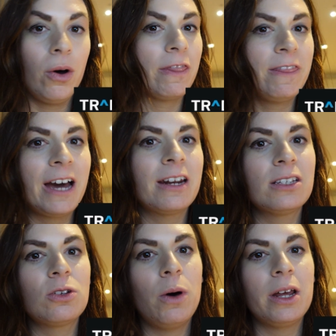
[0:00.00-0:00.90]
And that
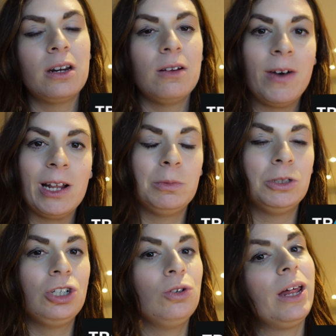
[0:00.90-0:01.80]
is quite an invaluable
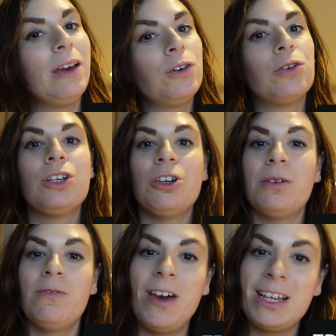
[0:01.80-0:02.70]
tool if you're a new
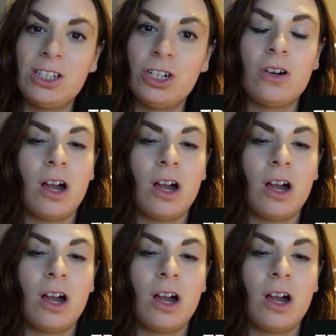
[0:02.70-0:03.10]
investor